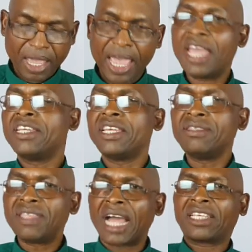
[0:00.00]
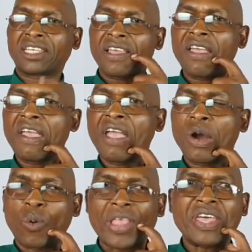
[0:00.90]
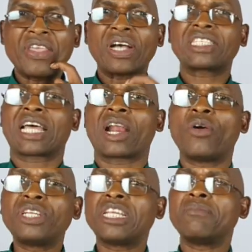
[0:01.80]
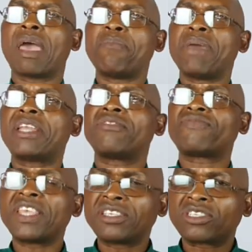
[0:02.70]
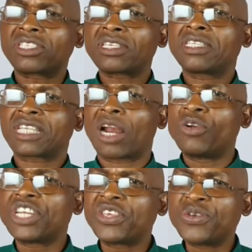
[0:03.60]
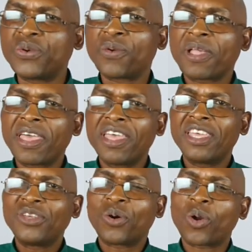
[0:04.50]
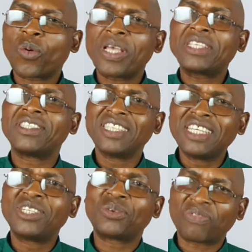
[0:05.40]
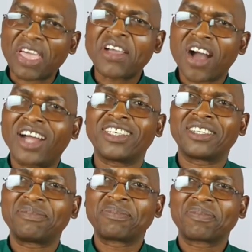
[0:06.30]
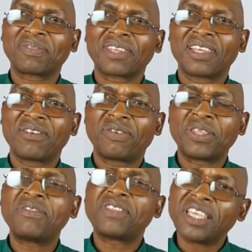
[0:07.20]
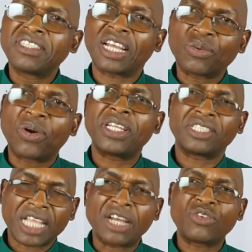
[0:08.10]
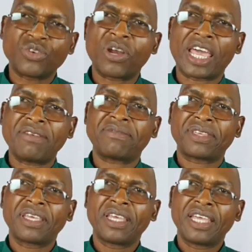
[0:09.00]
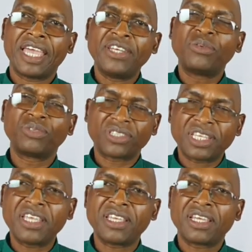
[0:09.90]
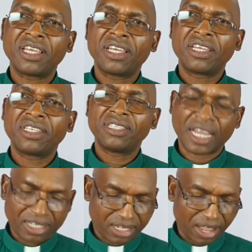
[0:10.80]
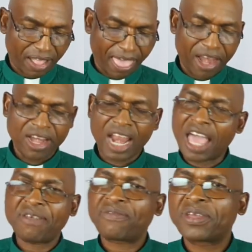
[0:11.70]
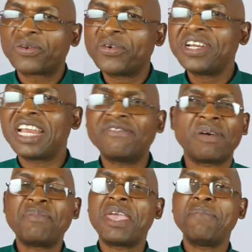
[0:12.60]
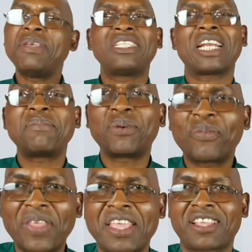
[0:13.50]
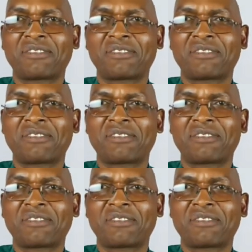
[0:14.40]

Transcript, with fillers: And in that, whether you are surrounded by bad things surrounding you, you always need to thank God for the things that God has done to your life. And you see that life will never be a miserable thing.